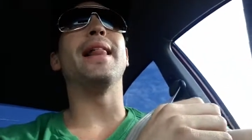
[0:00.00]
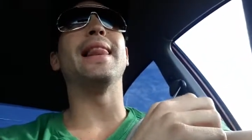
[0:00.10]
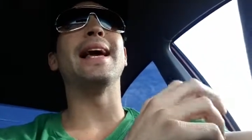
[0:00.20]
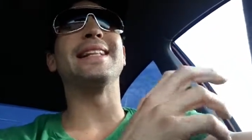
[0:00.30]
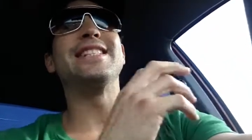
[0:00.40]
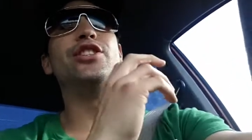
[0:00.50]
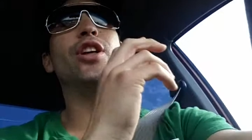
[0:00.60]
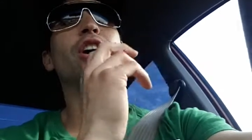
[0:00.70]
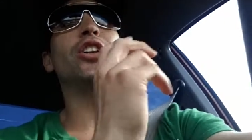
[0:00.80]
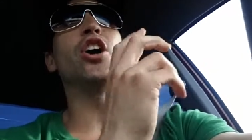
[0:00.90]
like
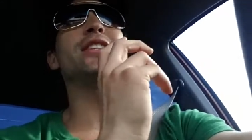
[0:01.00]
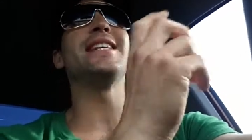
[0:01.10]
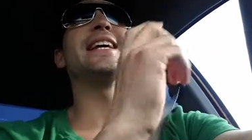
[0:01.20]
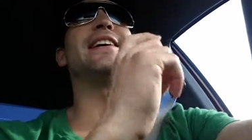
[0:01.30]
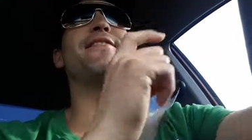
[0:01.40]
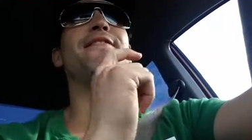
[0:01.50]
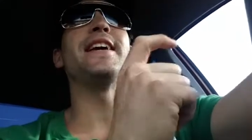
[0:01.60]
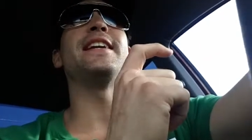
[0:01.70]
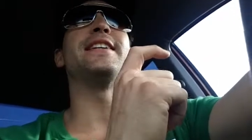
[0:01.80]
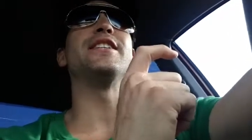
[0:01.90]
not take
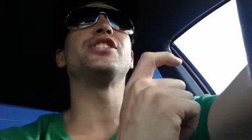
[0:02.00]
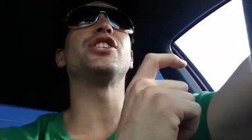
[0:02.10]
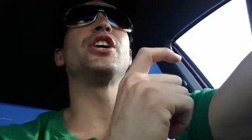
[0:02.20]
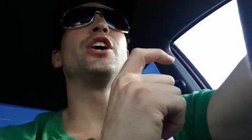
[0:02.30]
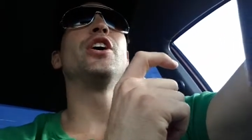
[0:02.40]
advantage,